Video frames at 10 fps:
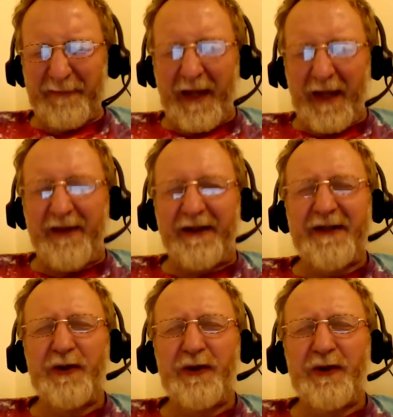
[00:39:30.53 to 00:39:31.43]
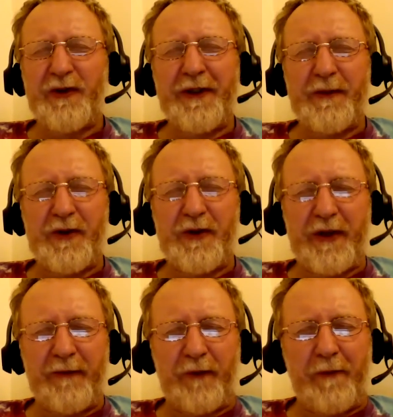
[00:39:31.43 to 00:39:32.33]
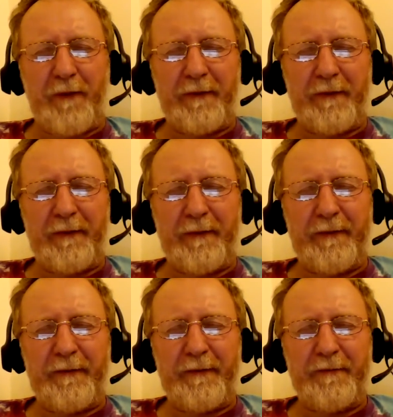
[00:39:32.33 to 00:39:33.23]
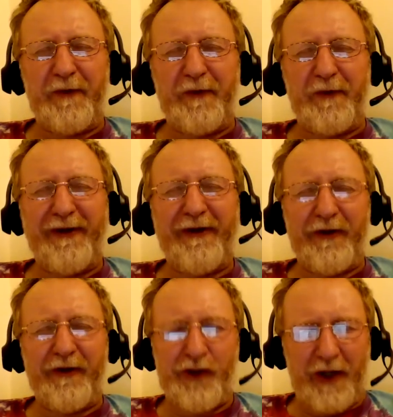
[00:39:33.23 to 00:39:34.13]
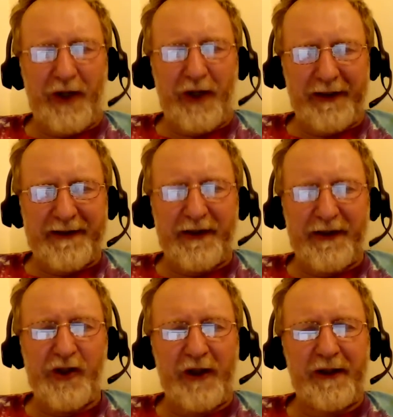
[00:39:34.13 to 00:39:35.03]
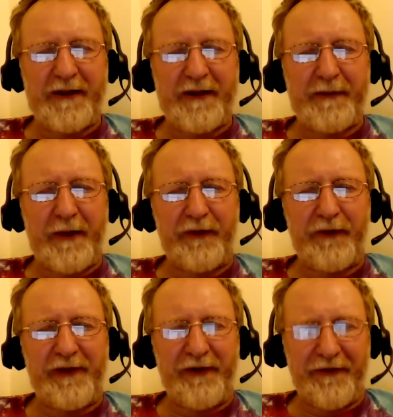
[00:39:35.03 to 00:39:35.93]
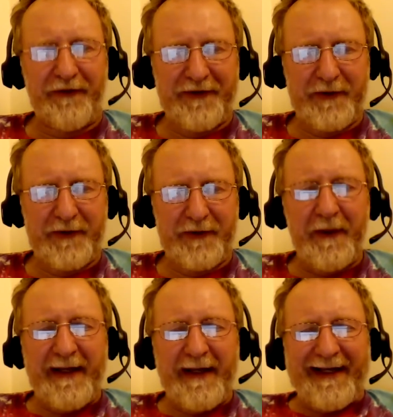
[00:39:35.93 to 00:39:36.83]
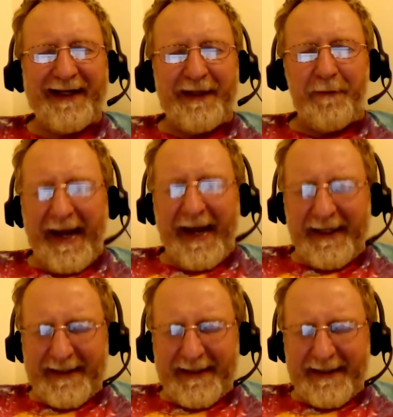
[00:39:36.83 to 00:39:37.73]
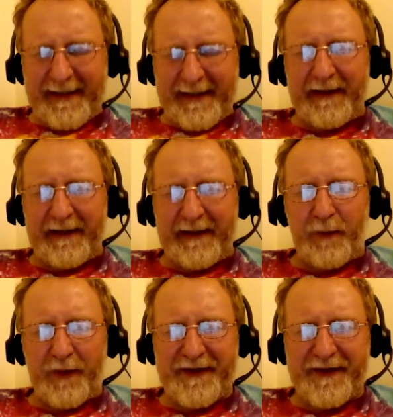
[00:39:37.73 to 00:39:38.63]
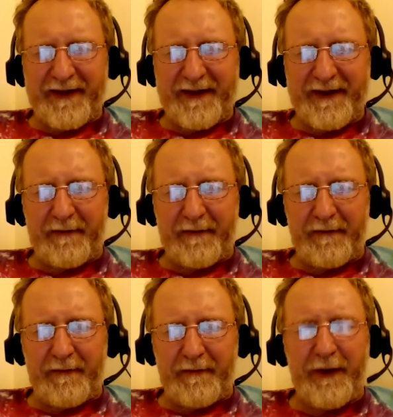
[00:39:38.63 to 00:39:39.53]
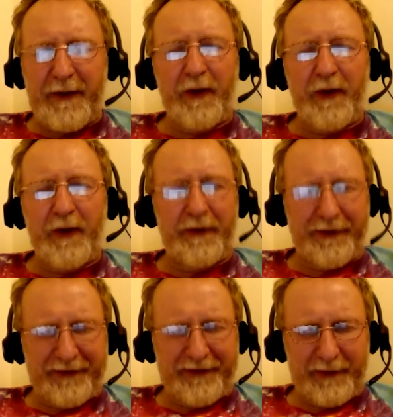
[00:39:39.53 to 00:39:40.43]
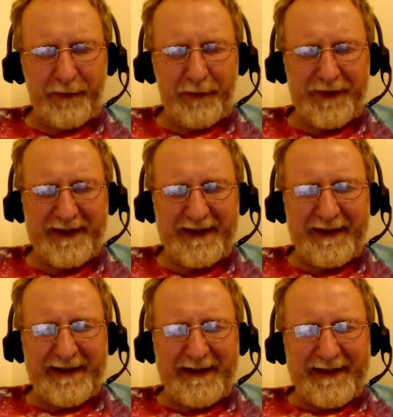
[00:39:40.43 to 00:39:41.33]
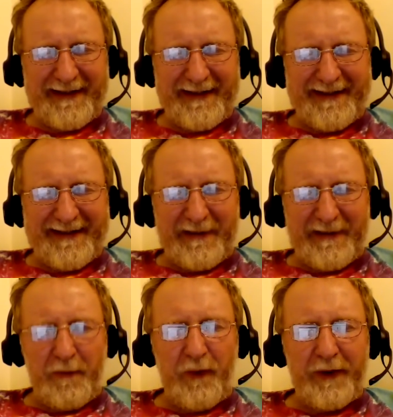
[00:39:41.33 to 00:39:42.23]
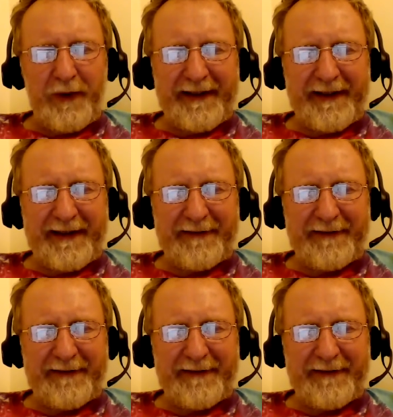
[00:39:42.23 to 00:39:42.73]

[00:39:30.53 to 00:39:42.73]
there are stories which come from Lyran channelings and channelings about Lyran. So my understanding that it was beyond Earth. It was more like